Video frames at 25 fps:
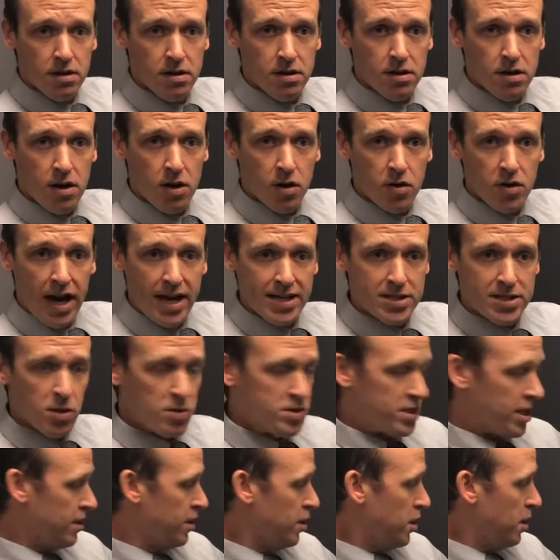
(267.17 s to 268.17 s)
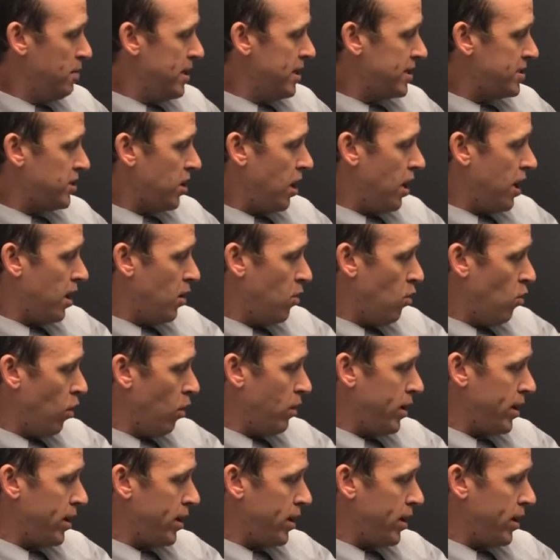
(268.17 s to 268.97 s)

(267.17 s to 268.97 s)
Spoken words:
Okay, so it's a little bit of tug of war.